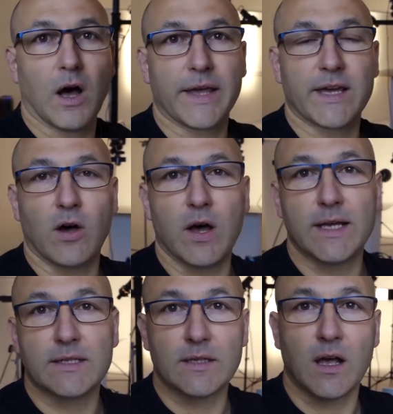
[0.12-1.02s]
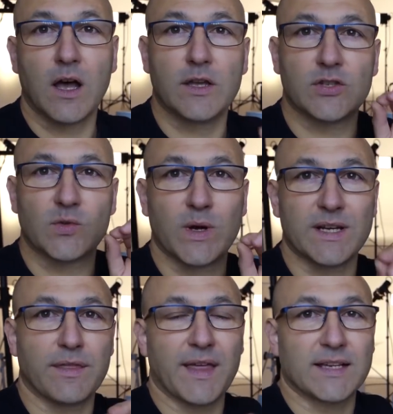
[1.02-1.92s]
Hi guys, I just
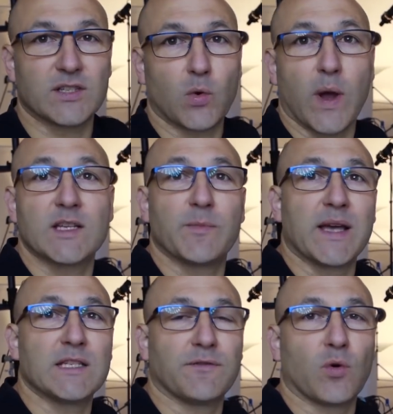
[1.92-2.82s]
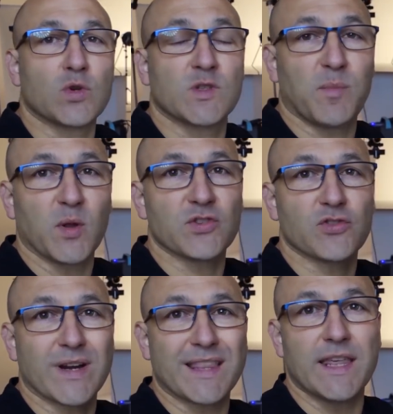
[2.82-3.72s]
wanted to thank Squarespace for
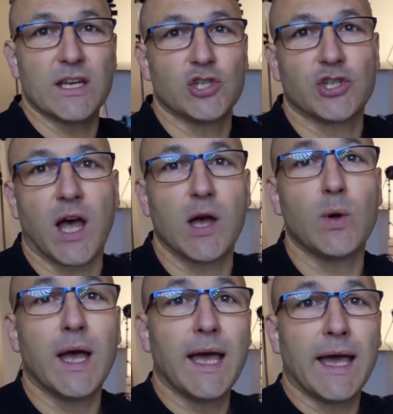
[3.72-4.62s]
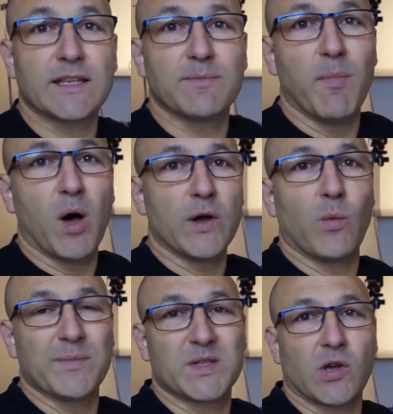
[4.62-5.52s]
sponsoring this show. It's my
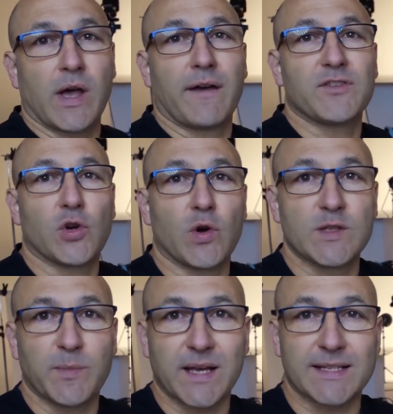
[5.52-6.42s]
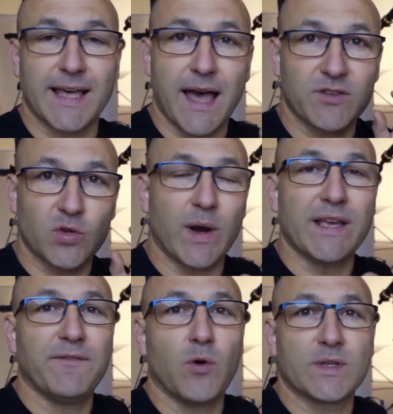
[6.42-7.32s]
website of choice because they have
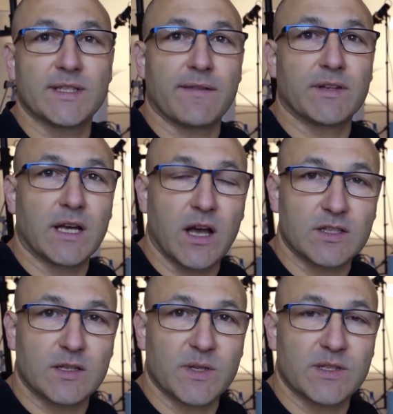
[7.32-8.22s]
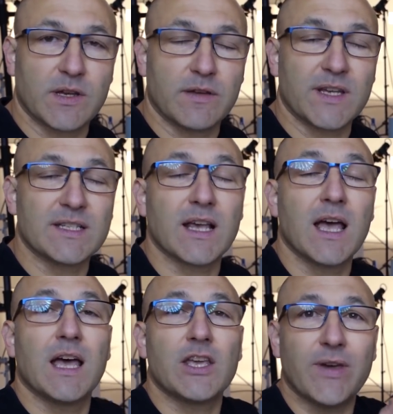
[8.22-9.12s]
24/7 customer service.
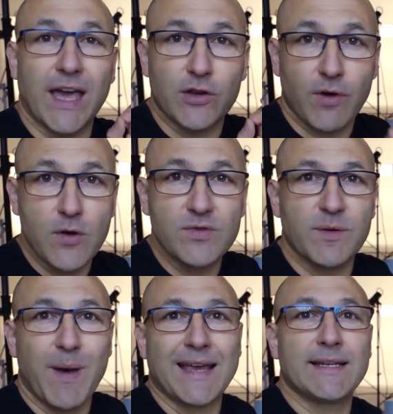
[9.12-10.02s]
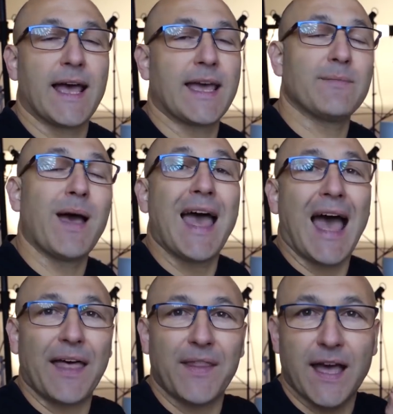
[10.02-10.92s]
You get your own domain name
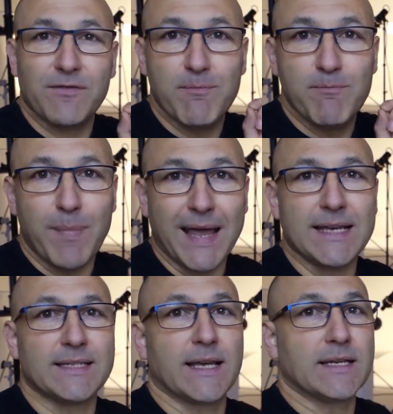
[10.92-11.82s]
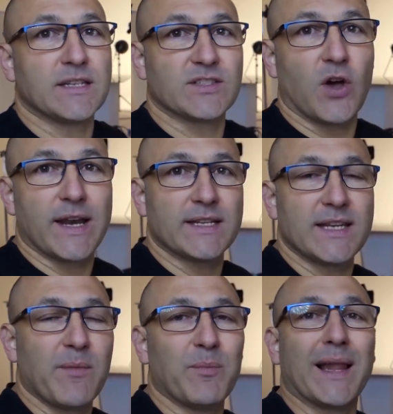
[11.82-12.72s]
and they have amazing designer
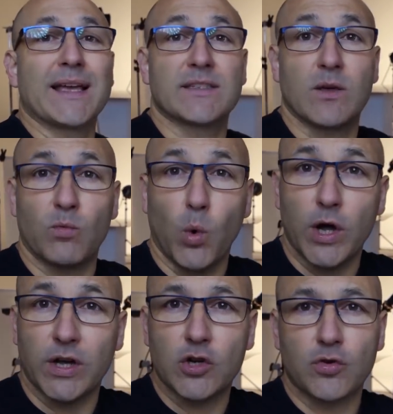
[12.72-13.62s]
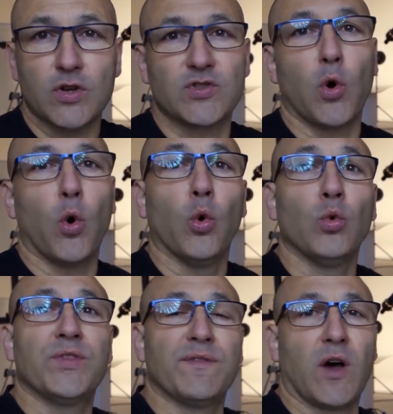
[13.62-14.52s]
templates that work across
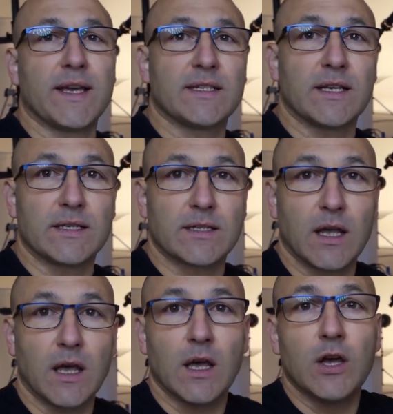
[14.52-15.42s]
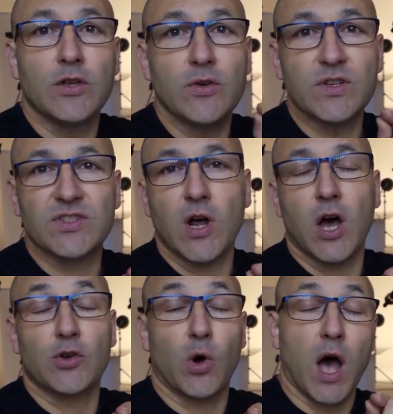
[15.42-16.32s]
all devices. You can
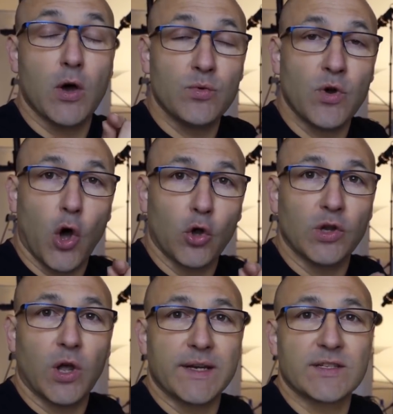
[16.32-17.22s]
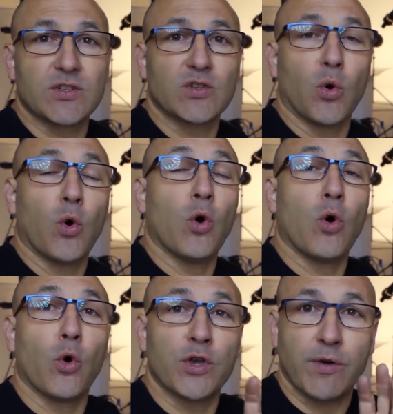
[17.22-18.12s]
start your own online
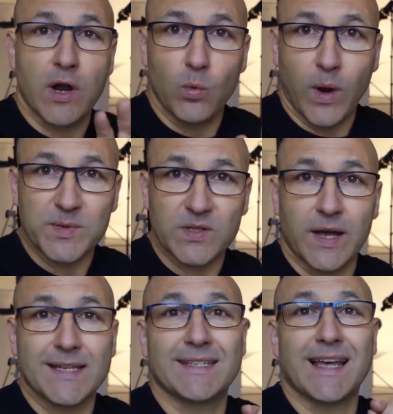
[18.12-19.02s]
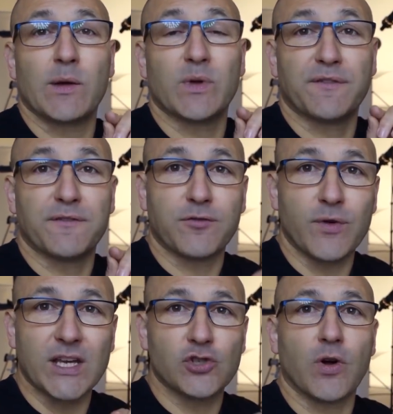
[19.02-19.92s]
store or your own website today with a
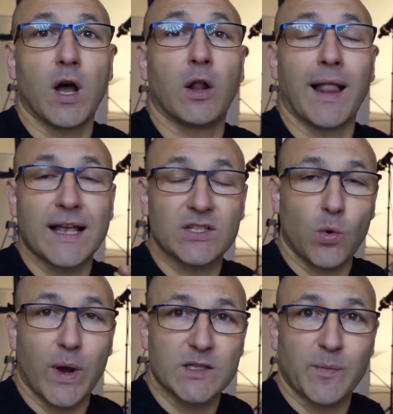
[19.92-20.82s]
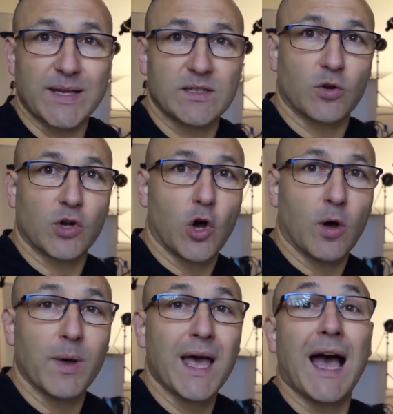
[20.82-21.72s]
free trial at
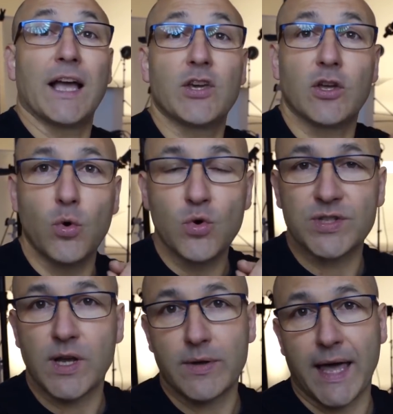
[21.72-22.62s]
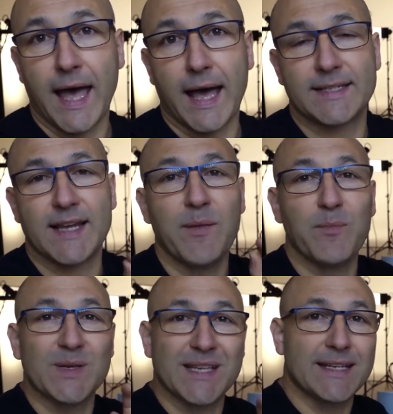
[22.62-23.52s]
squarespace.com, and you can also get a
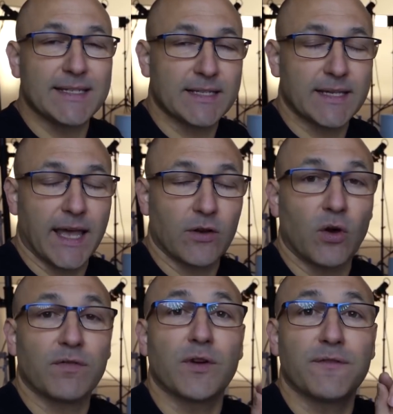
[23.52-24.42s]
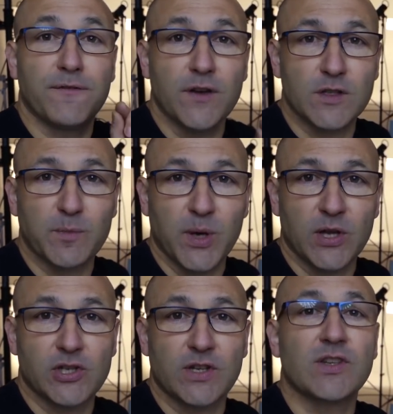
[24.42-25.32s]
10% discount off your first
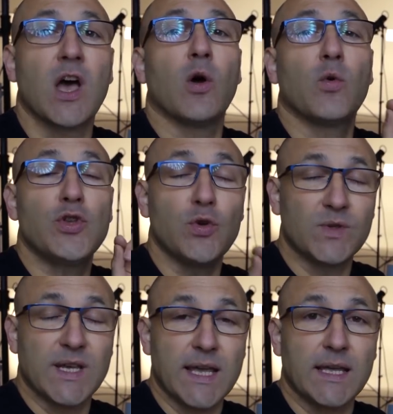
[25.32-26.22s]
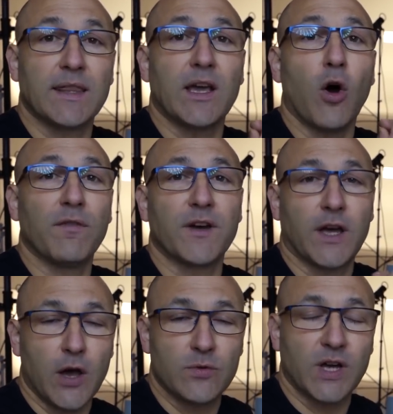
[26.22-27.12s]
purchase using the offer
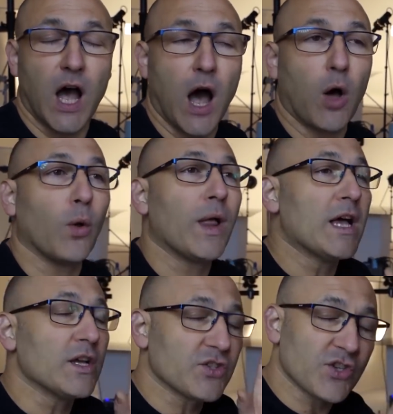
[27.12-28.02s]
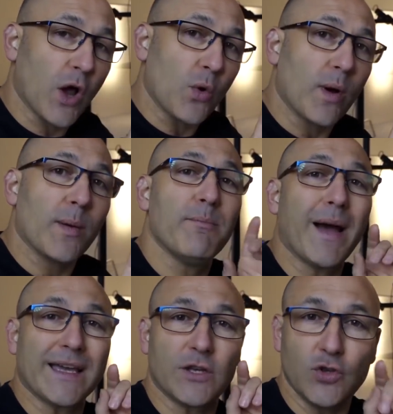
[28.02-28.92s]
code Carl. So,
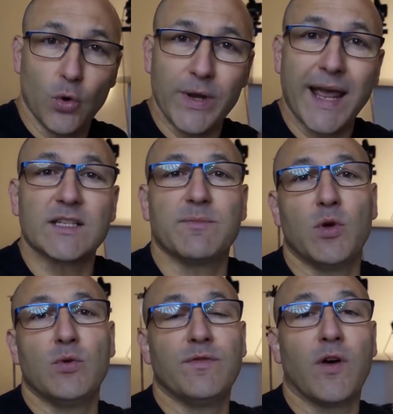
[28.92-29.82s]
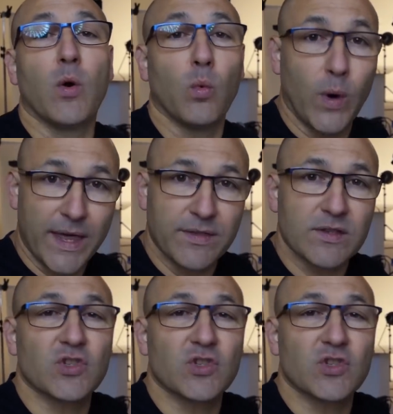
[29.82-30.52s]
make your next move with